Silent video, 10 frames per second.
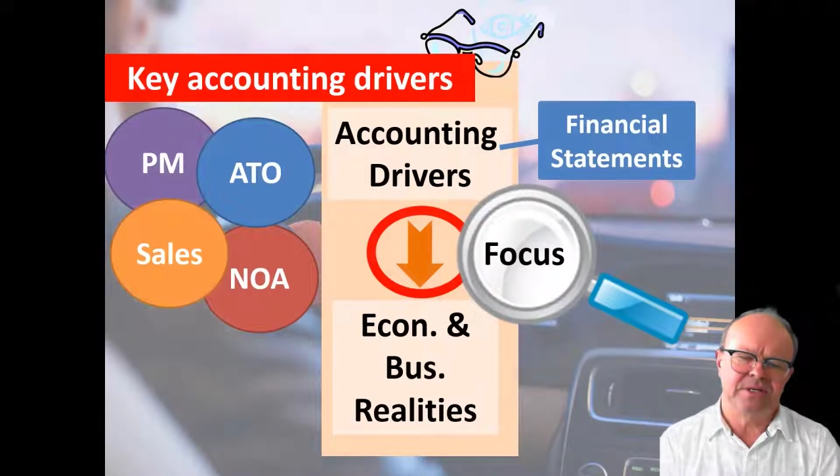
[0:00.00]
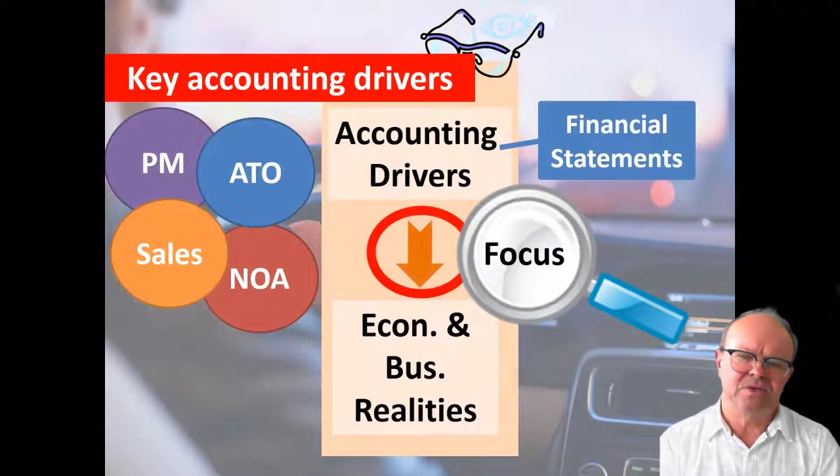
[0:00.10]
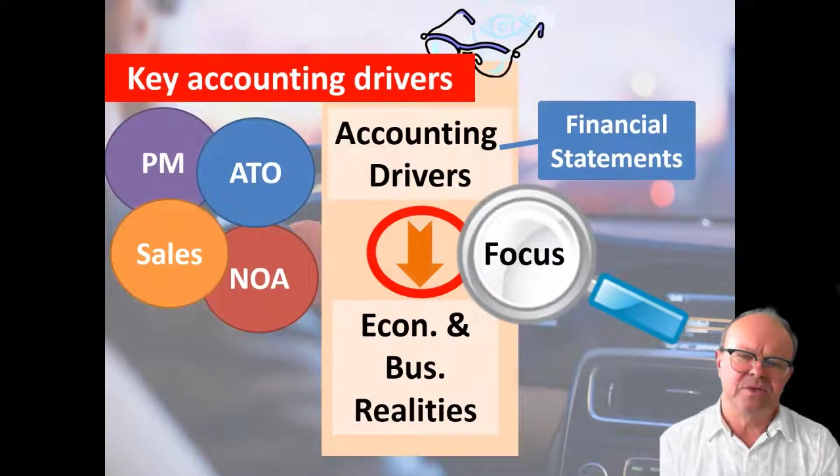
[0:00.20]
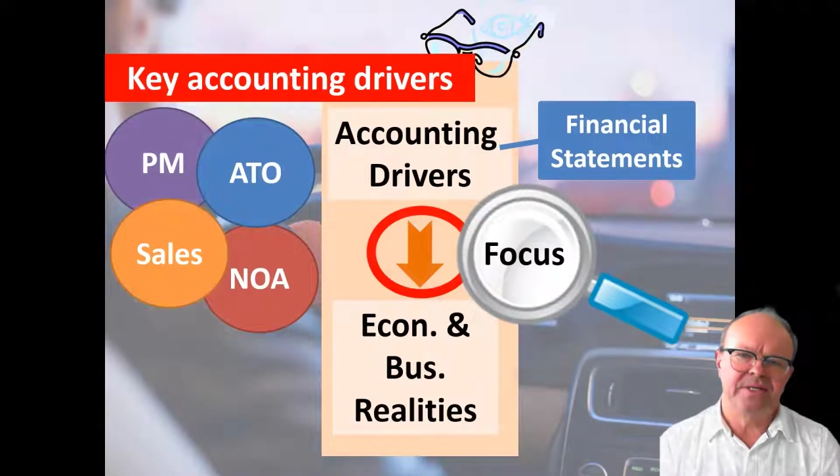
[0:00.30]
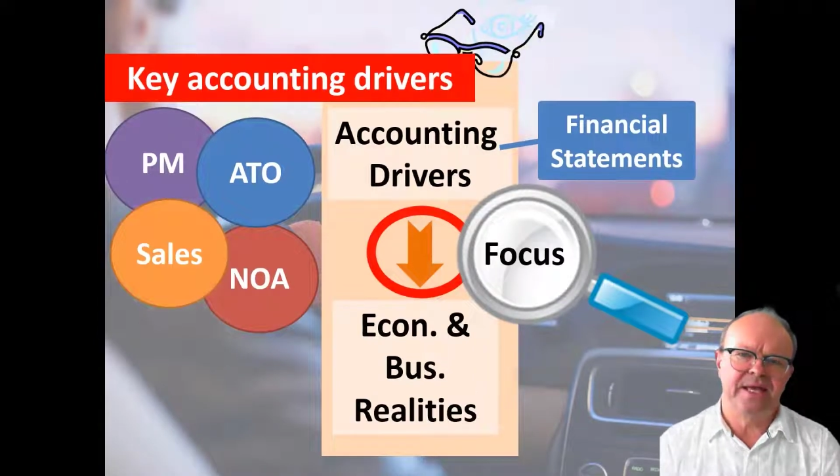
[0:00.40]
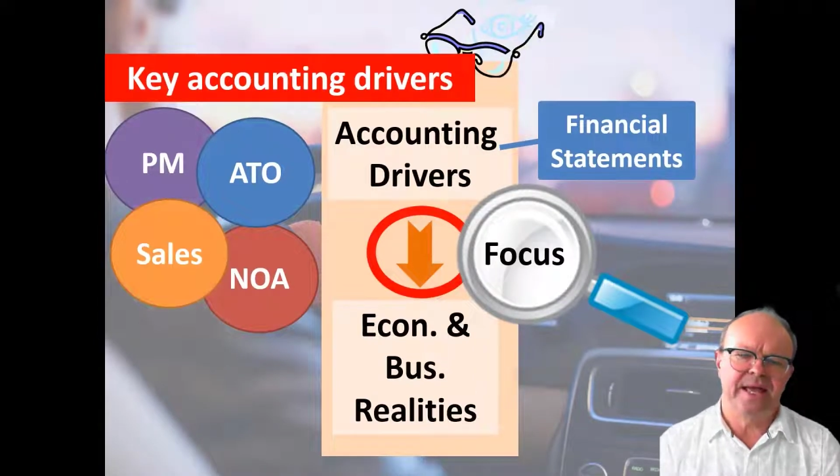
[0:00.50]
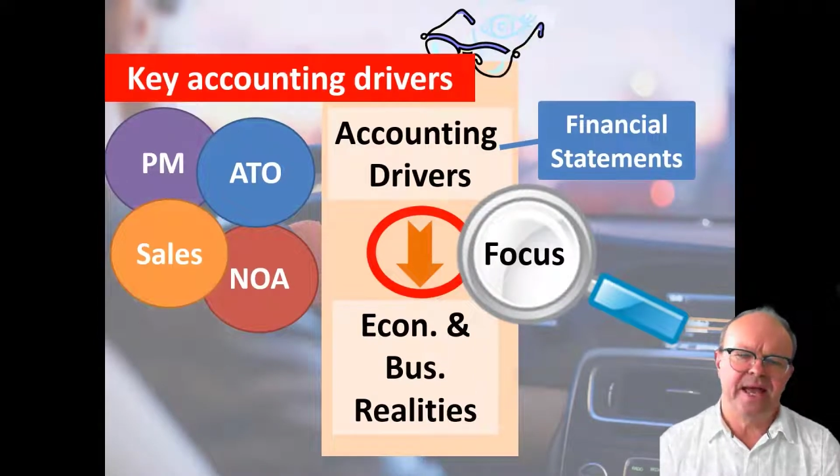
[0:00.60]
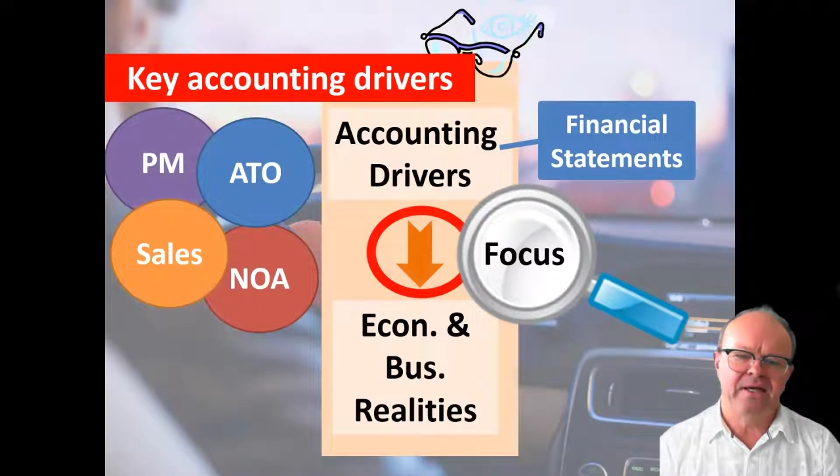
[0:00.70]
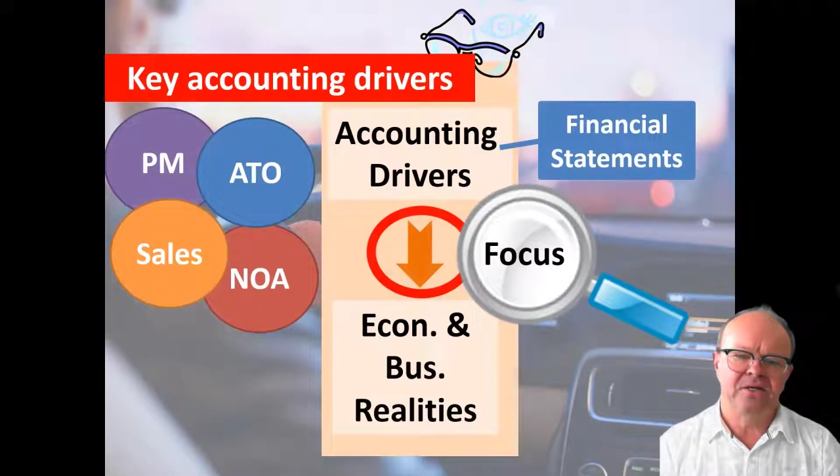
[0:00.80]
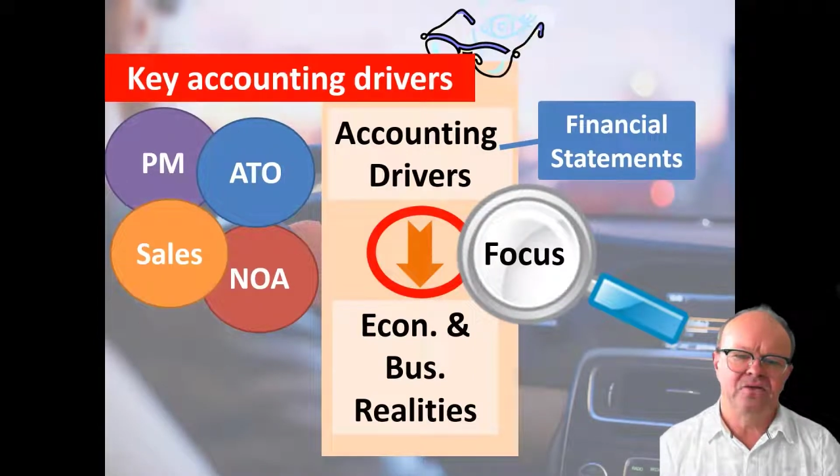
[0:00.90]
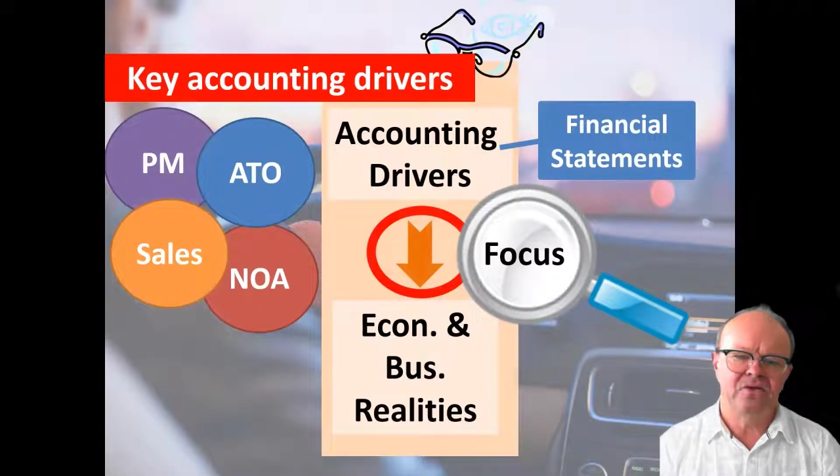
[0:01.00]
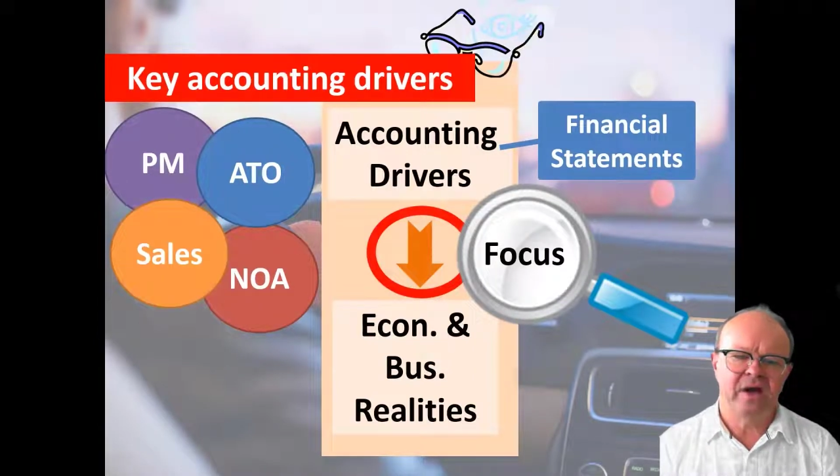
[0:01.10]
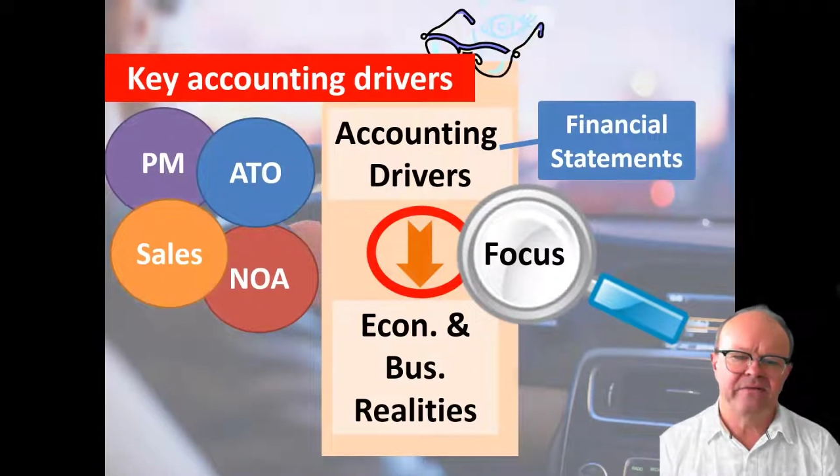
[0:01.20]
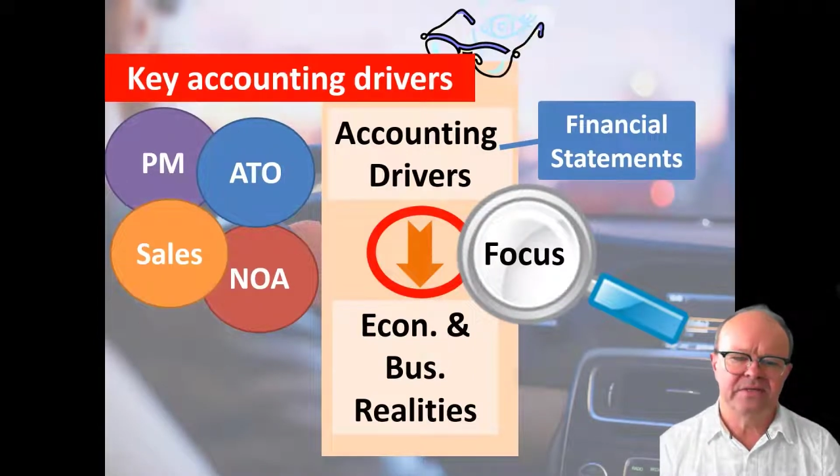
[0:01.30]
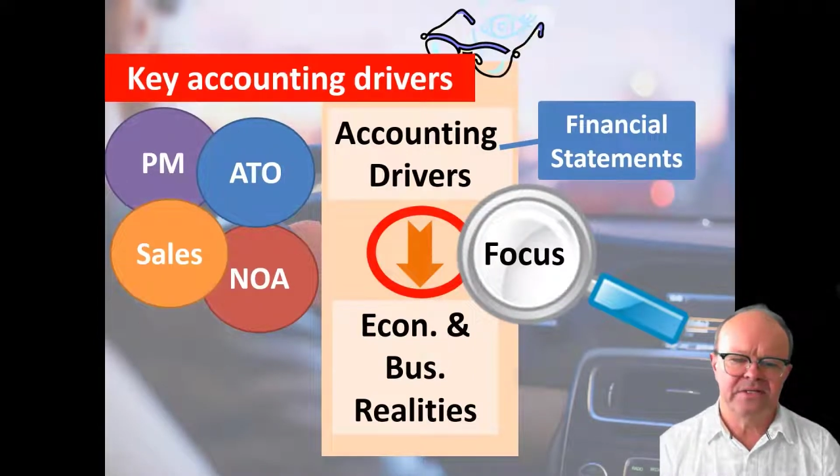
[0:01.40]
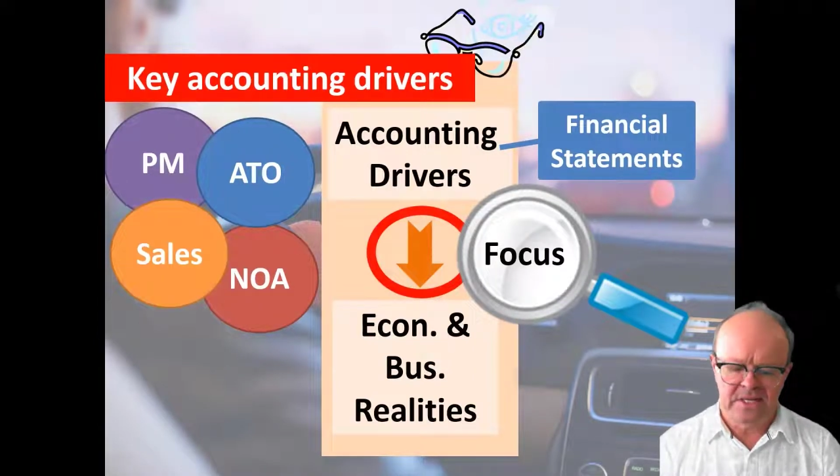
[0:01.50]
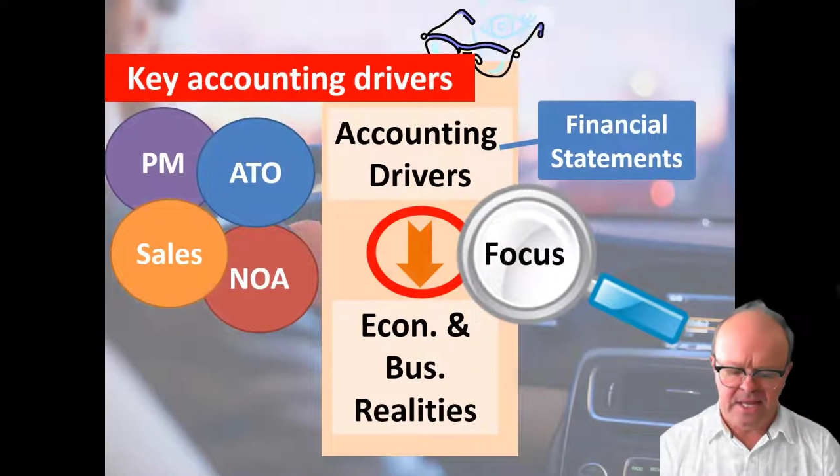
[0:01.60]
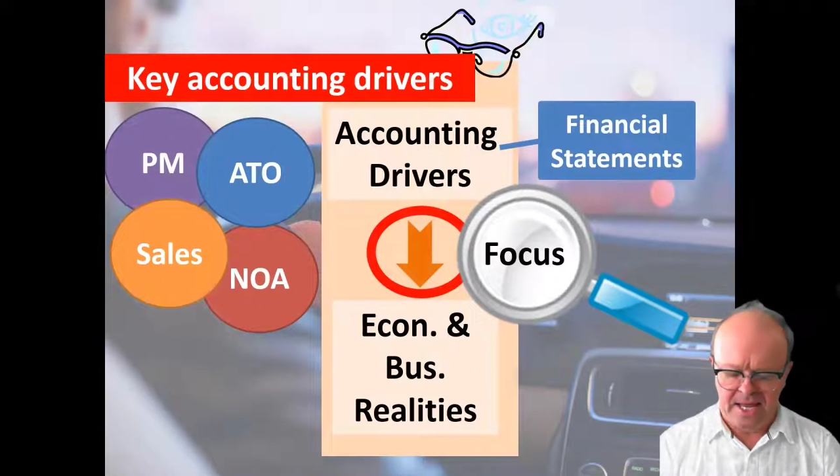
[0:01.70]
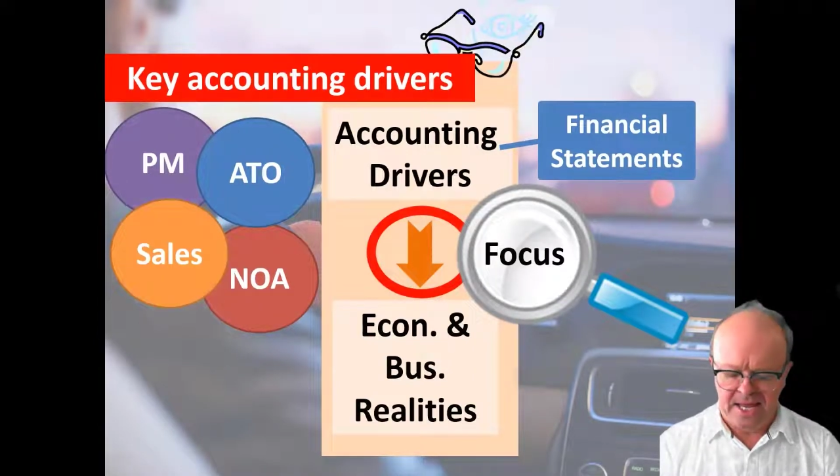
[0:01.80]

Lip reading: between the accounting drivers